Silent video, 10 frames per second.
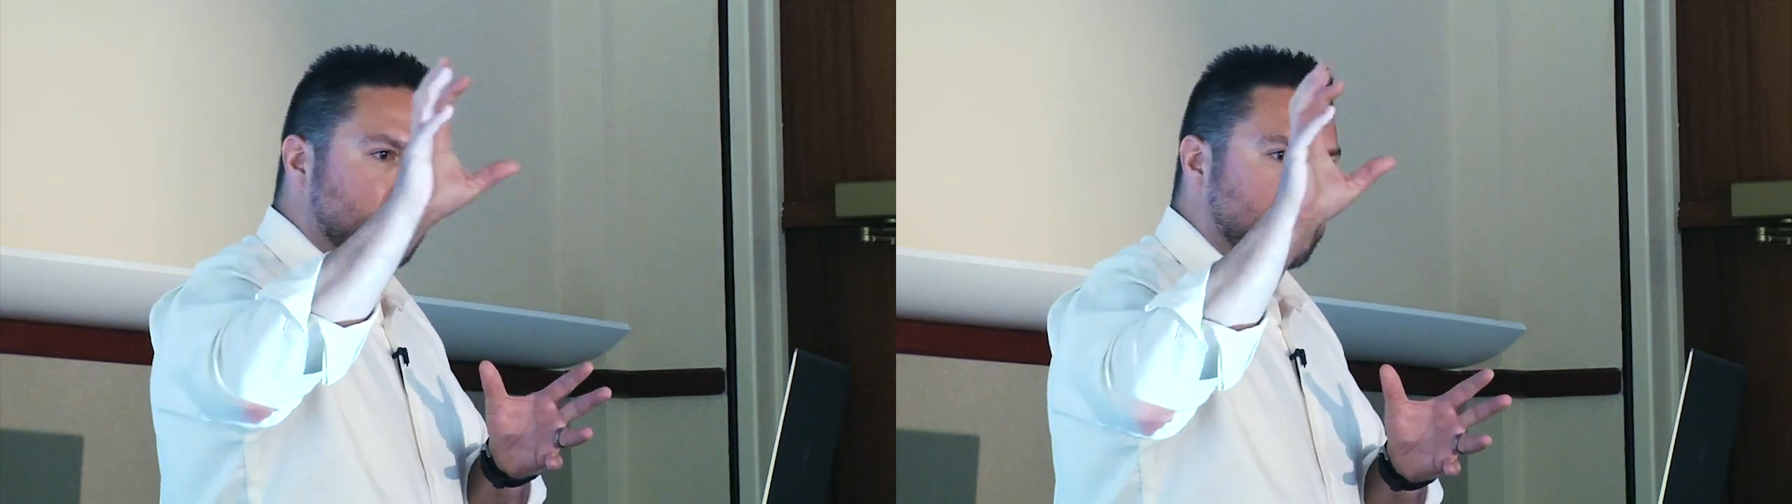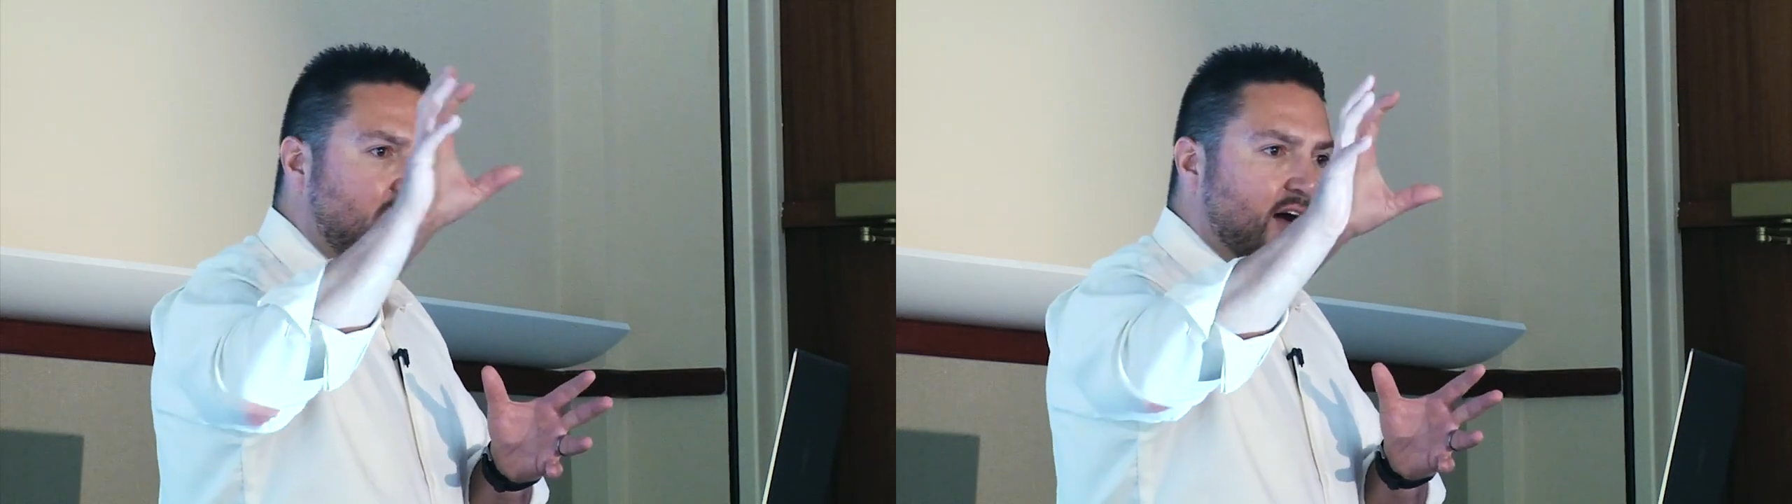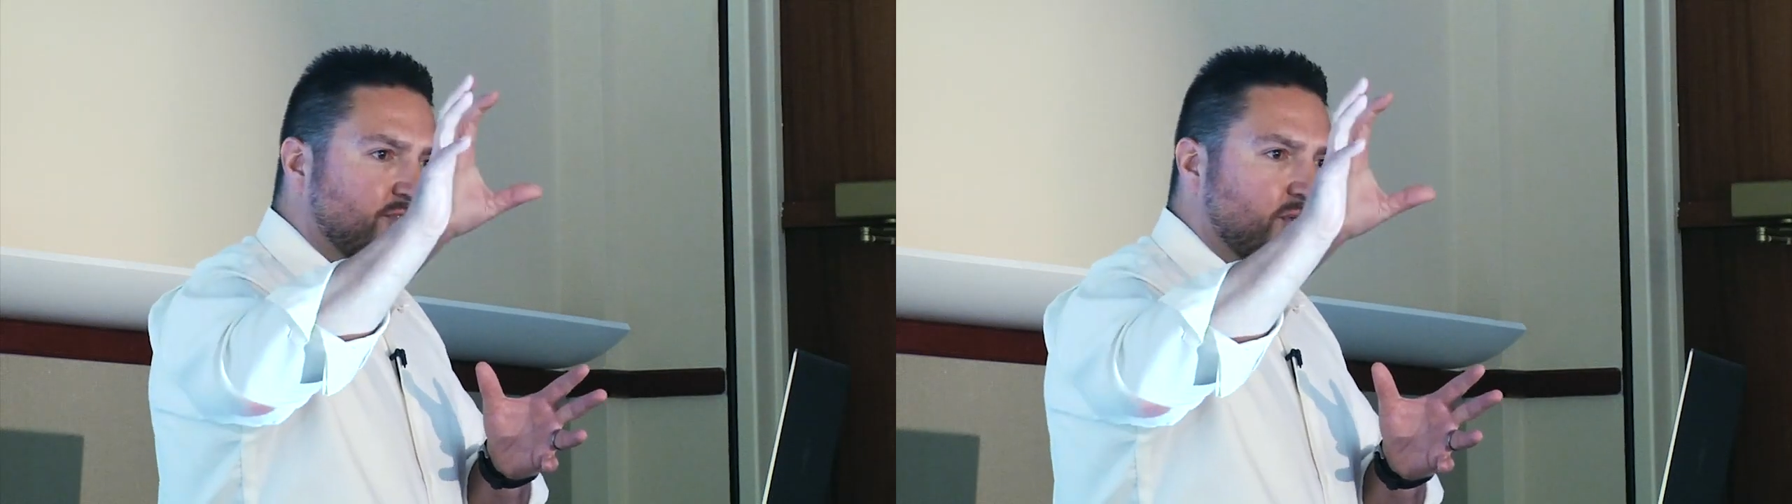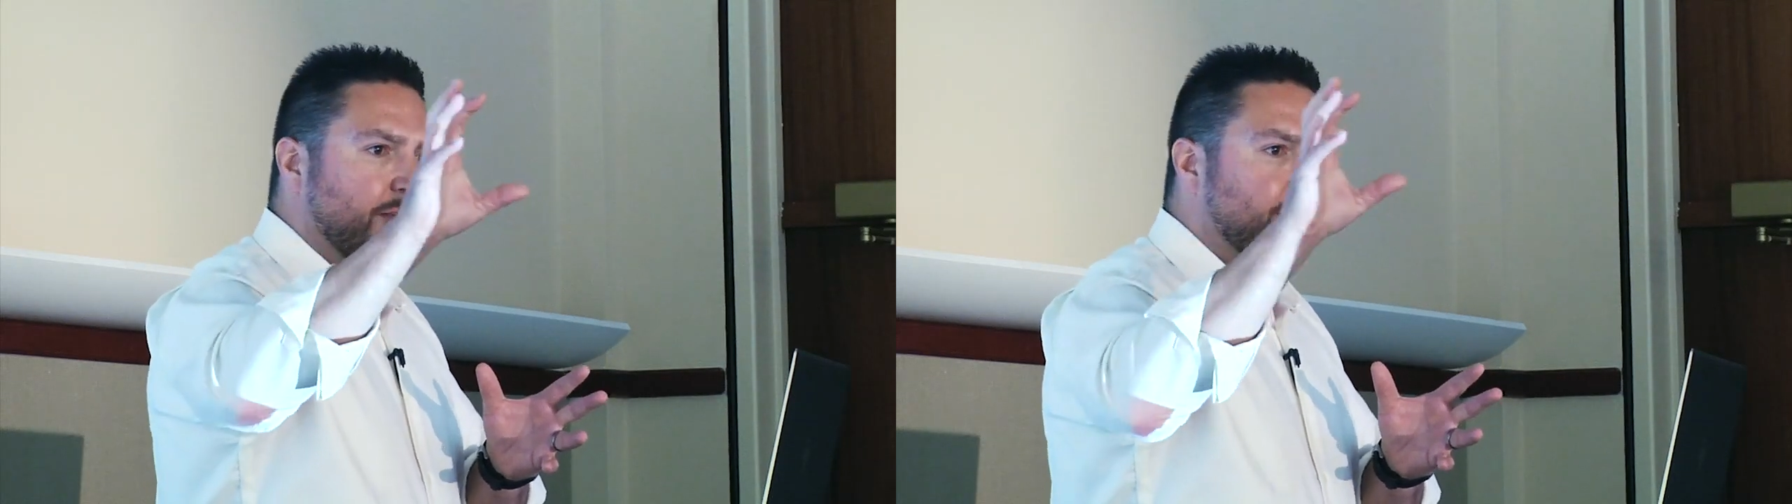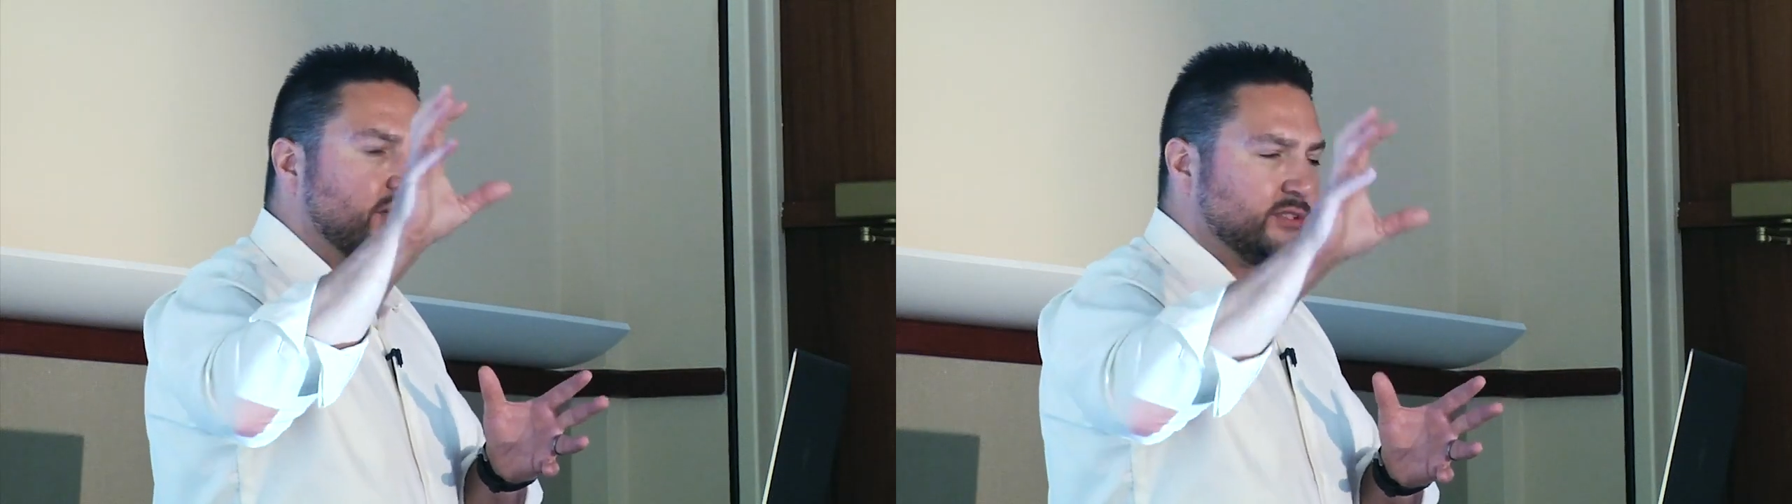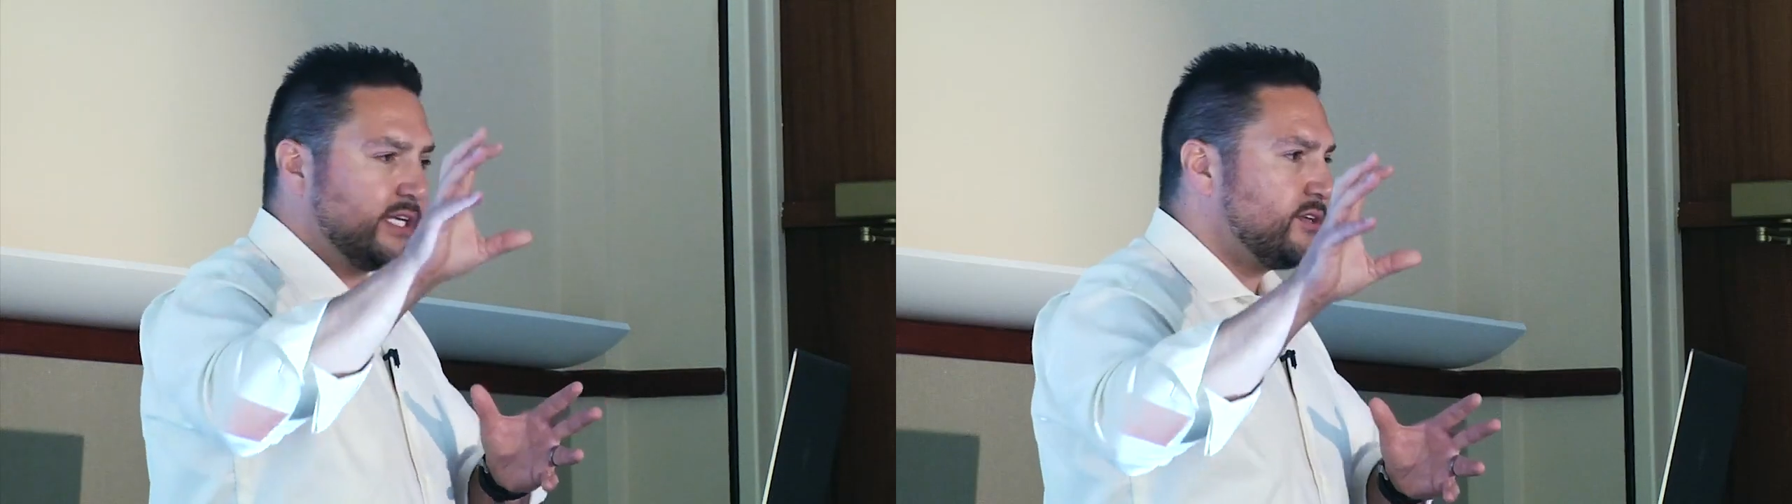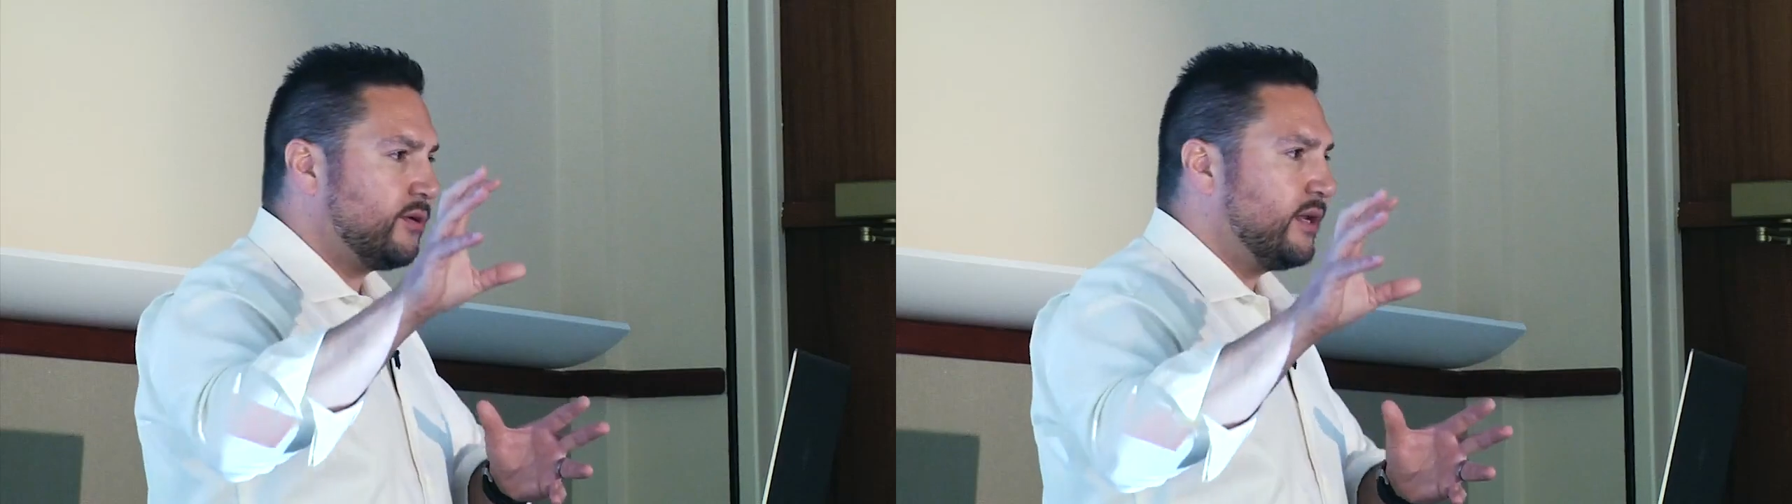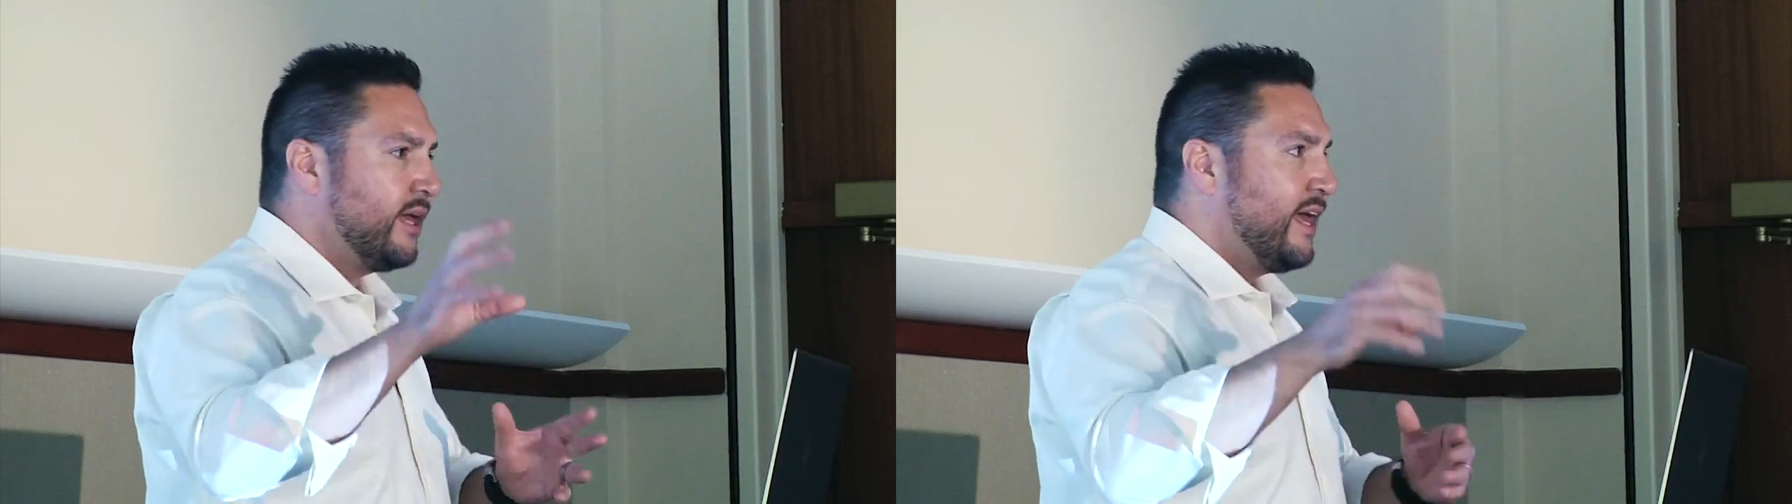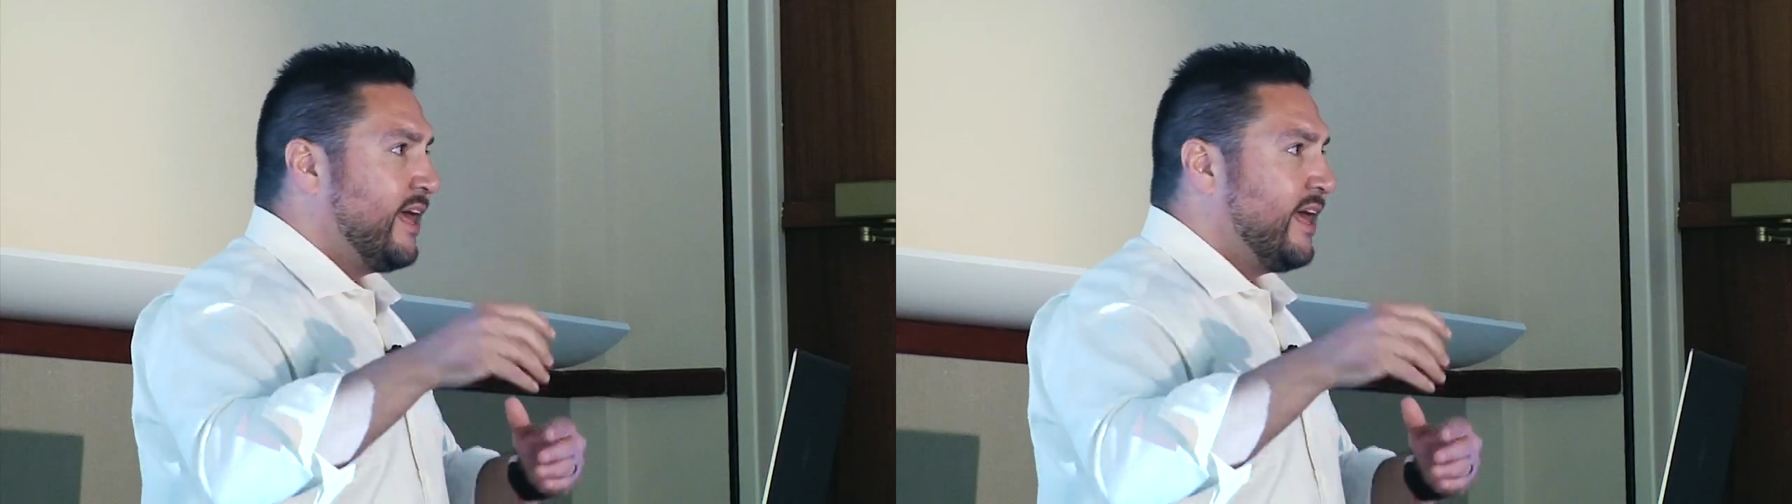software built into it.